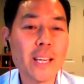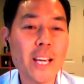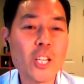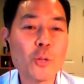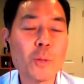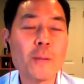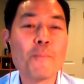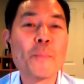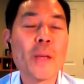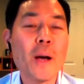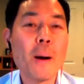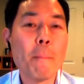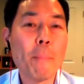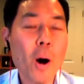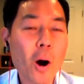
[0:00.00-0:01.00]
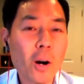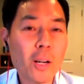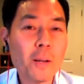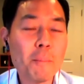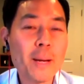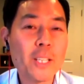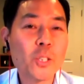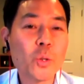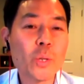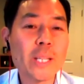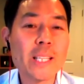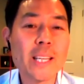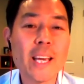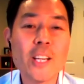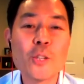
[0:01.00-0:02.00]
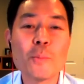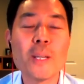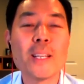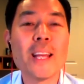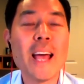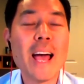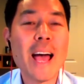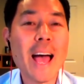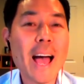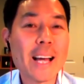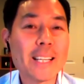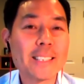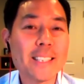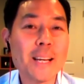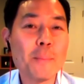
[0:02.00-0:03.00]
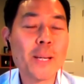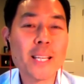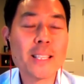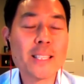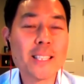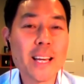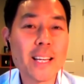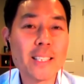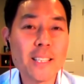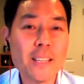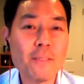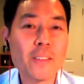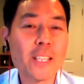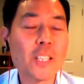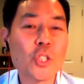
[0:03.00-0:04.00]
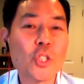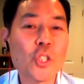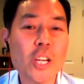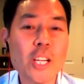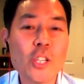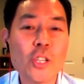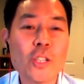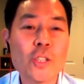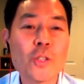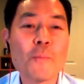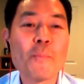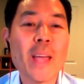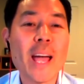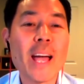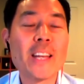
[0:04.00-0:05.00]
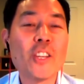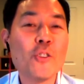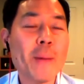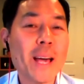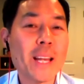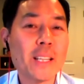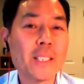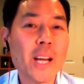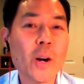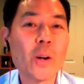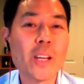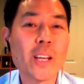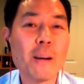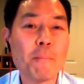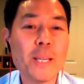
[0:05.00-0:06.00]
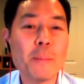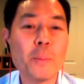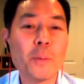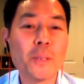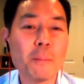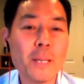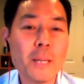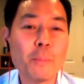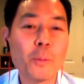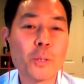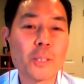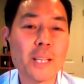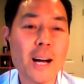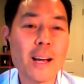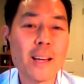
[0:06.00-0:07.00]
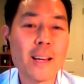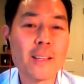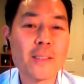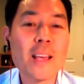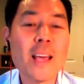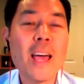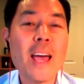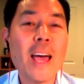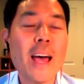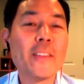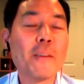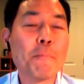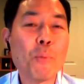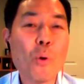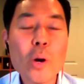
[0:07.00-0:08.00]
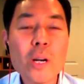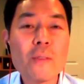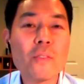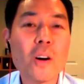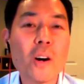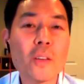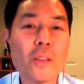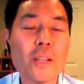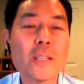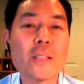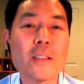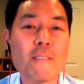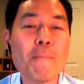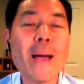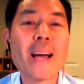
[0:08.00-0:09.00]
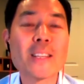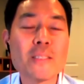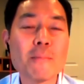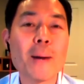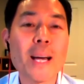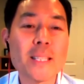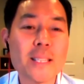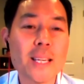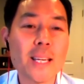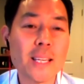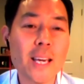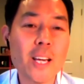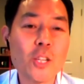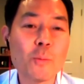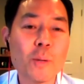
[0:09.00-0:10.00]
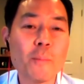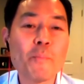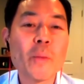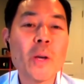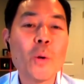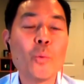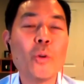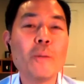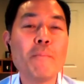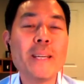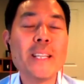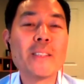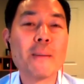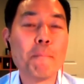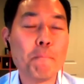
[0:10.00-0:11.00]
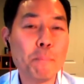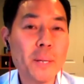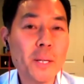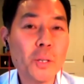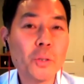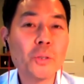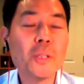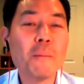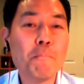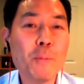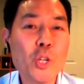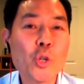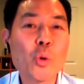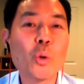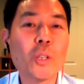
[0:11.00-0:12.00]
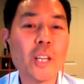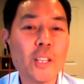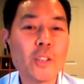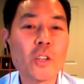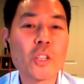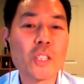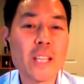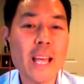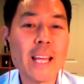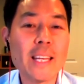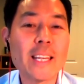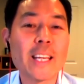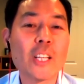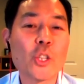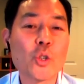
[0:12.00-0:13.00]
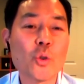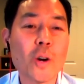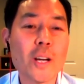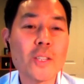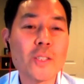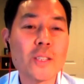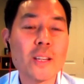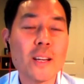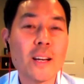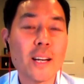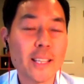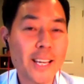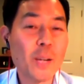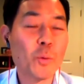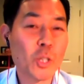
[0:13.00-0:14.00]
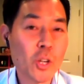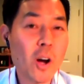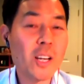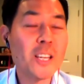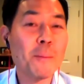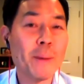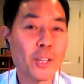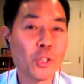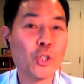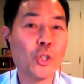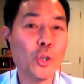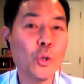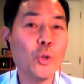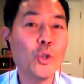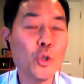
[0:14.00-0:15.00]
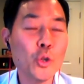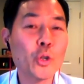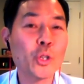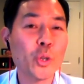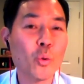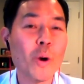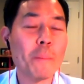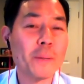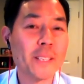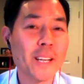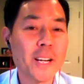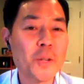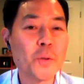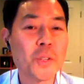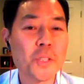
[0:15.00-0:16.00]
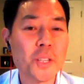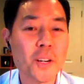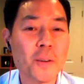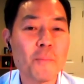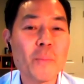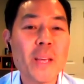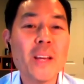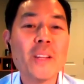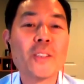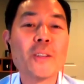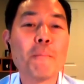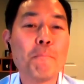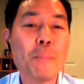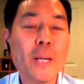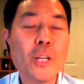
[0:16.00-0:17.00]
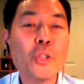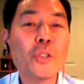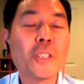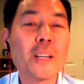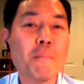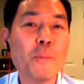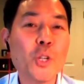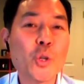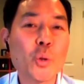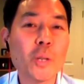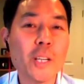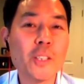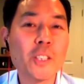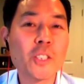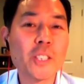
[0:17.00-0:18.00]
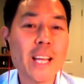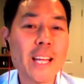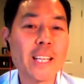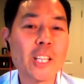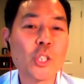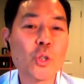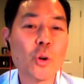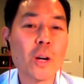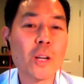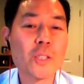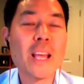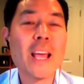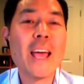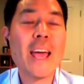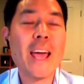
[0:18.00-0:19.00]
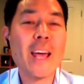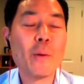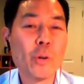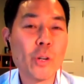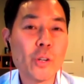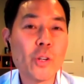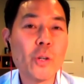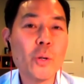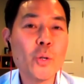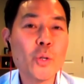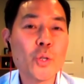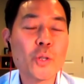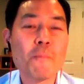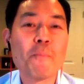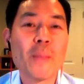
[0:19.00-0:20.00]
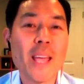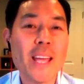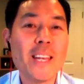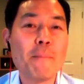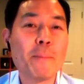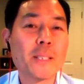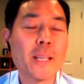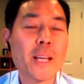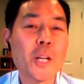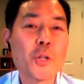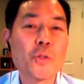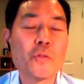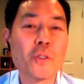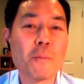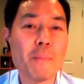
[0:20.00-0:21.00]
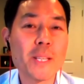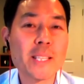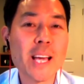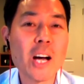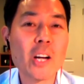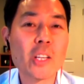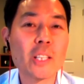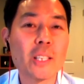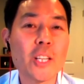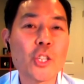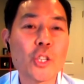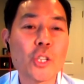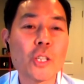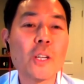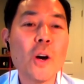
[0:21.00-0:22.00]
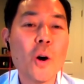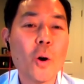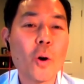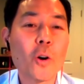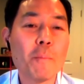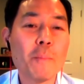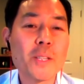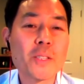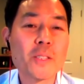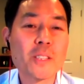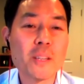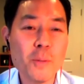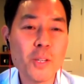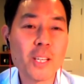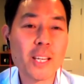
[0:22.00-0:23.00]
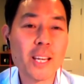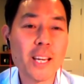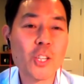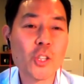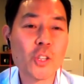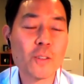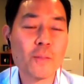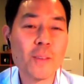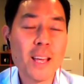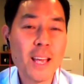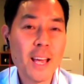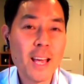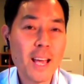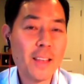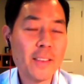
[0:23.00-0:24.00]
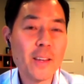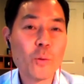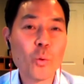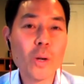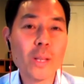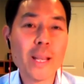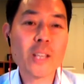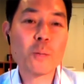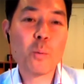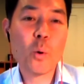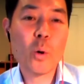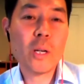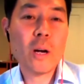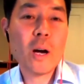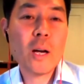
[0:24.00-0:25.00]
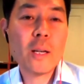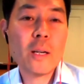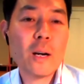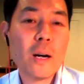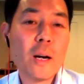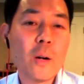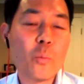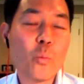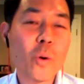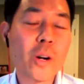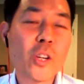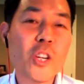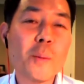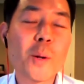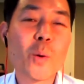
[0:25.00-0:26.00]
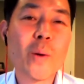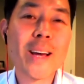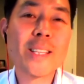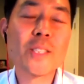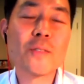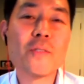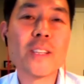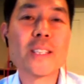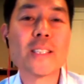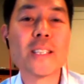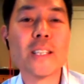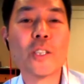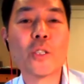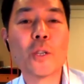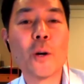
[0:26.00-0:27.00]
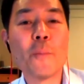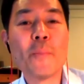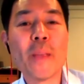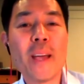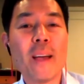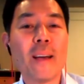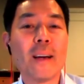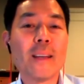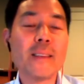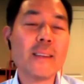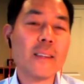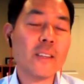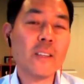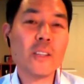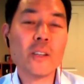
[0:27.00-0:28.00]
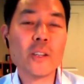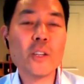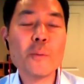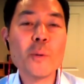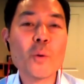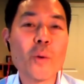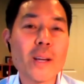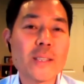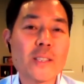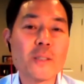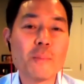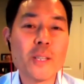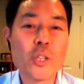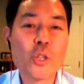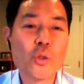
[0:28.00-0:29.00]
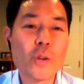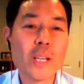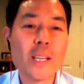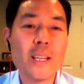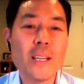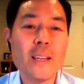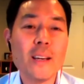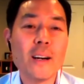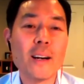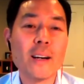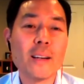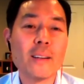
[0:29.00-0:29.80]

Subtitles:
engagement, parliamentary engagement, academic and scientific exchanges, and humanitarian and people-to-people ties. And the point of all this, of maximizing engagement, would be to build mutual understanding and trust. Again, we're talking about two nuclear weapon countries here, to build their mutual understanding and trust and reduce any potential for miscalculation or miscommunication. And then one last point on where human rights fits in. So I think, you know, human rights has been tricky.